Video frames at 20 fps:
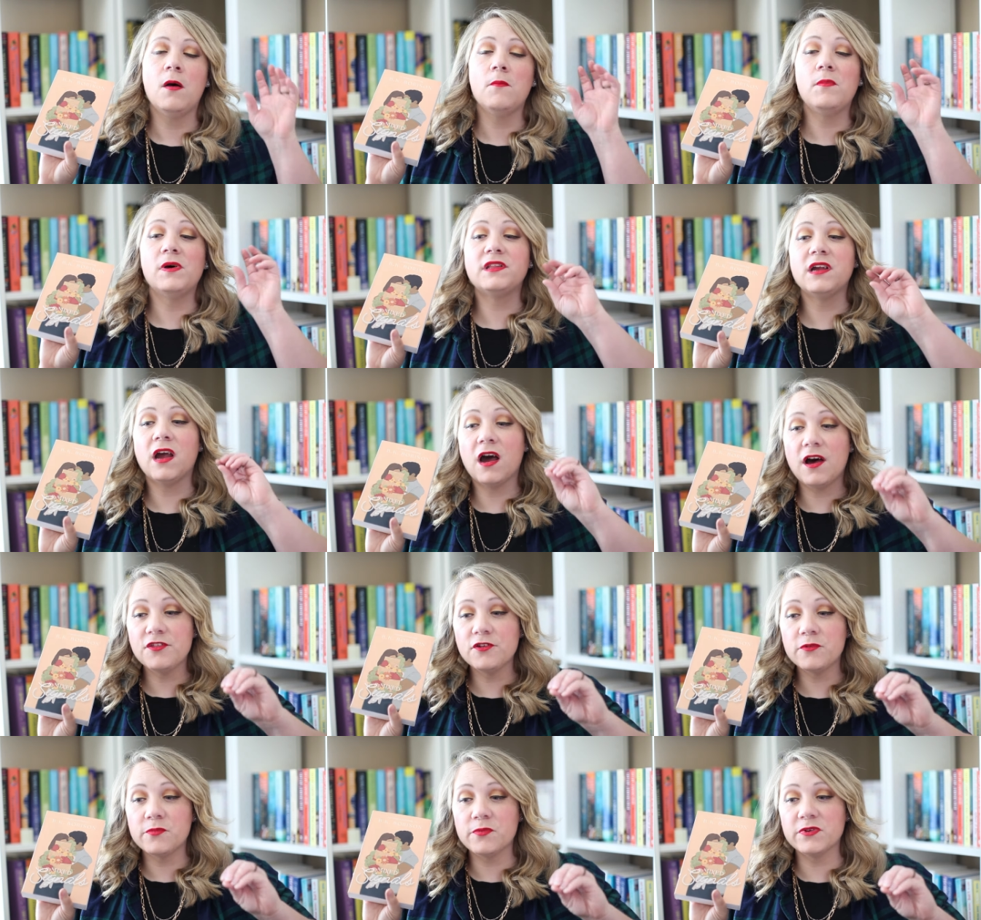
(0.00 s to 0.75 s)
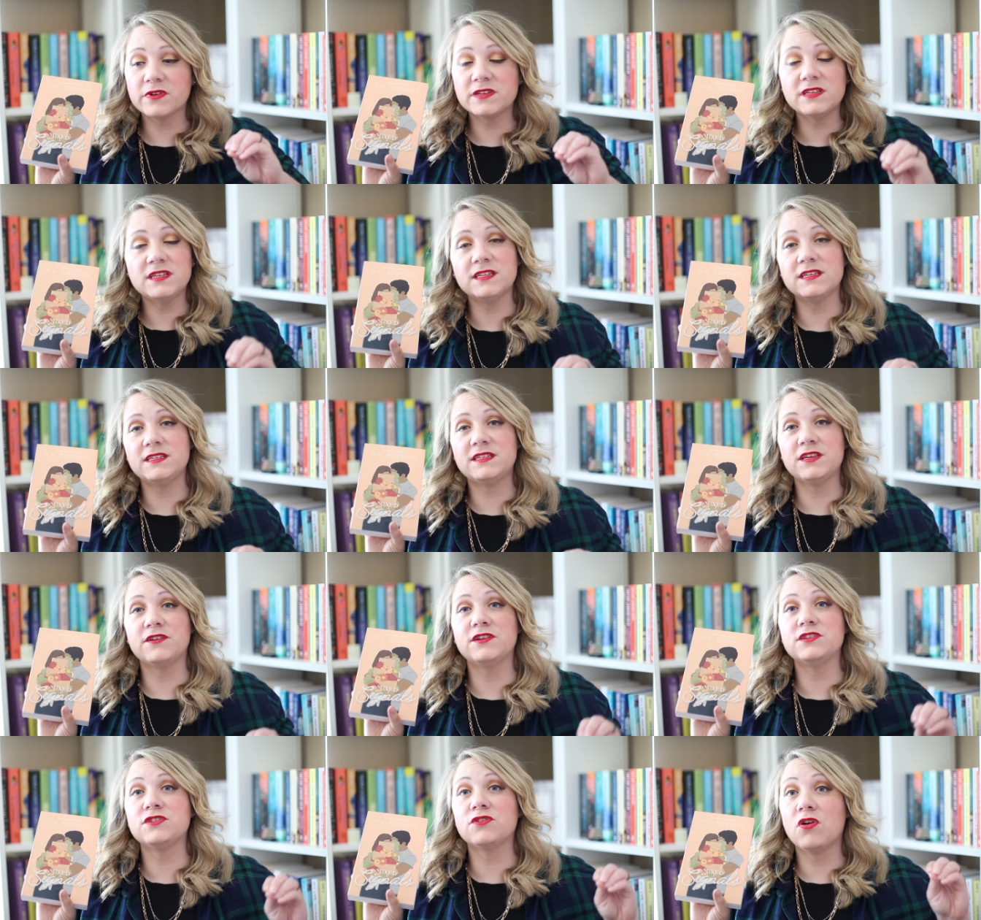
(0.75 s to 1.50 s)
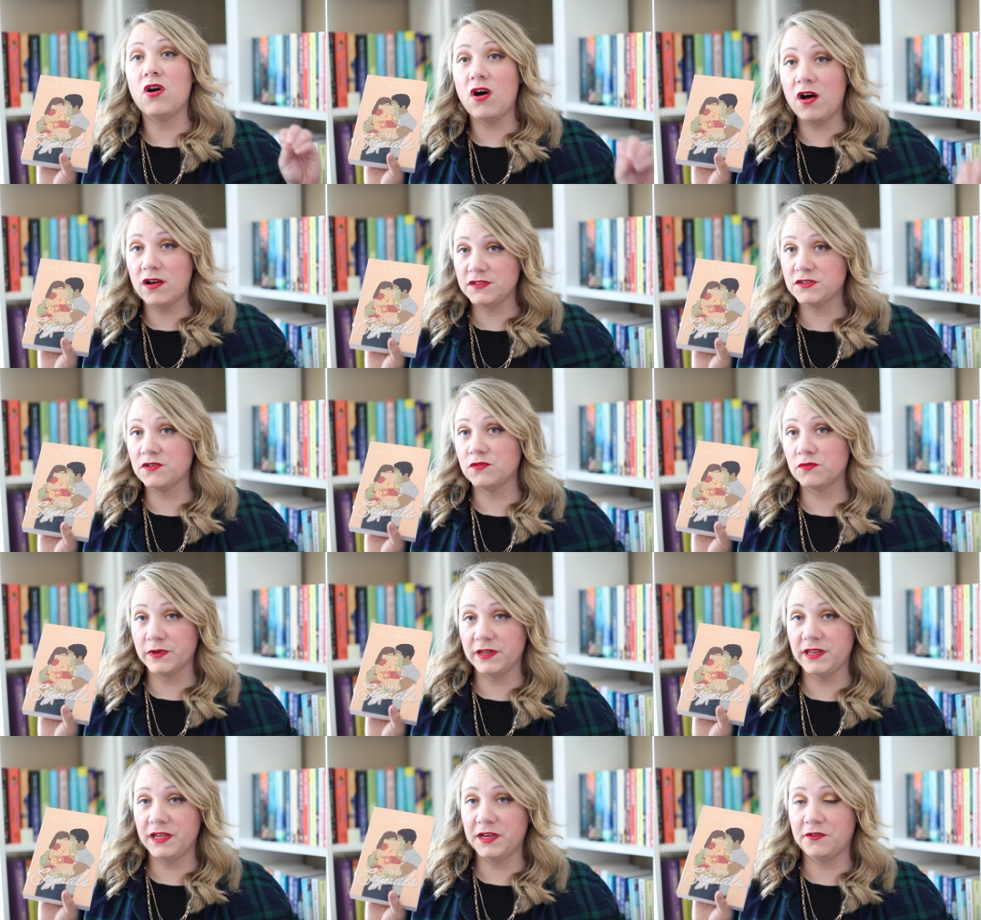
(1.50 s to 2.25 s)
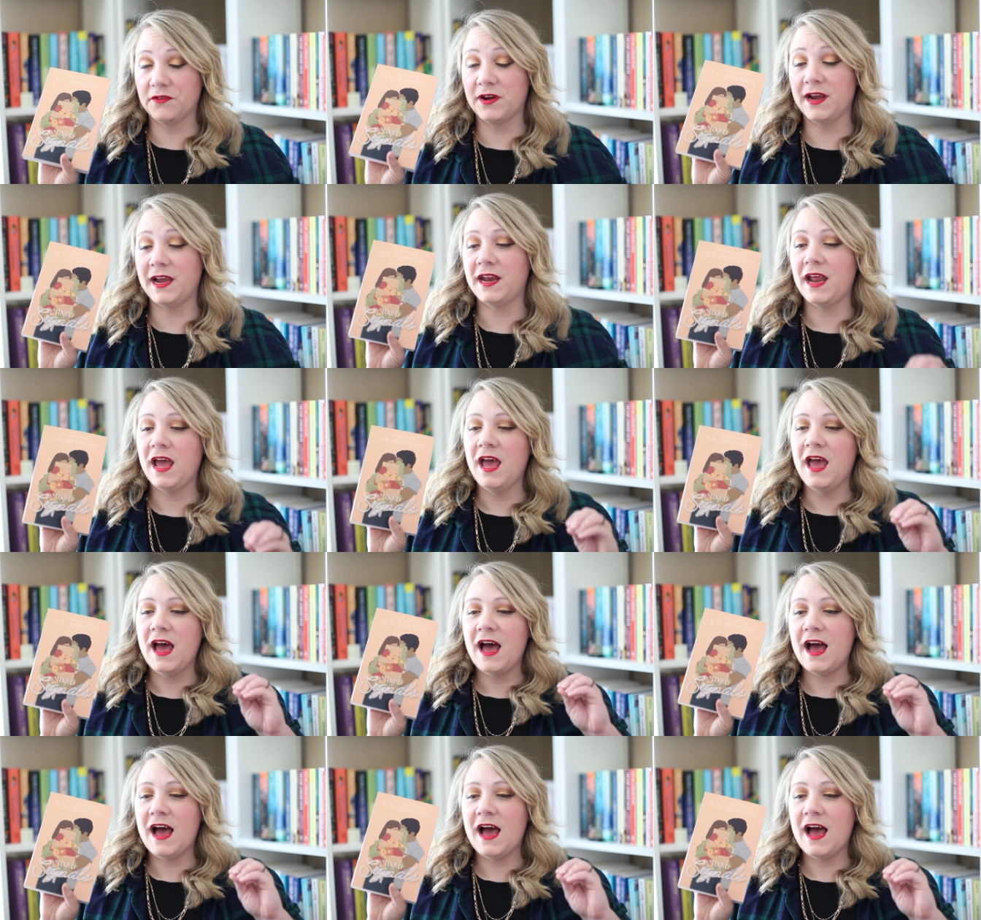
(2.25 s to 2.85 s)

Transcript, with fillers: But the other books in the series are also really great.